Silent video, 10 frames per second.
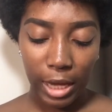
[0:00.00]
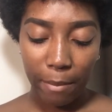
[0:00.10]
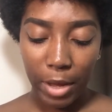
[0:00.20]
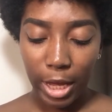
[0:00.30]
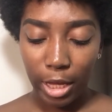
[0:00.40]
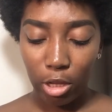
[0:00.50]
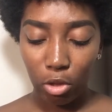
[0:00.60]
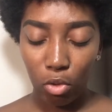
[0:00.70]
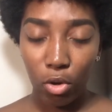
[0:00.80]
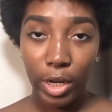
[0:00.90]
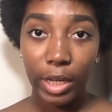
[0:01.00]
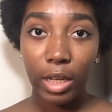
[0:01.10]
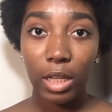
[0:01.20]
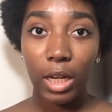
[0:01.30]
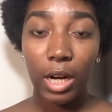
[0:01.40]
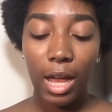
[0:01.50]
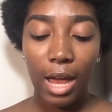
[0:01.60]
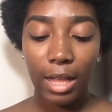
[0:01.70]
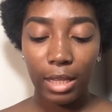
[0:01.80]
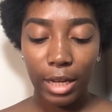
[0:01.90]
take my Laura Geller
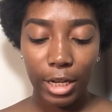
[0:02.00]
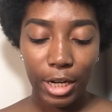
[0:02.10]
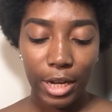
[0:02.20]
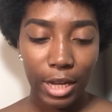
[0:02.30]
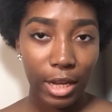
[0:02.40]
highlighter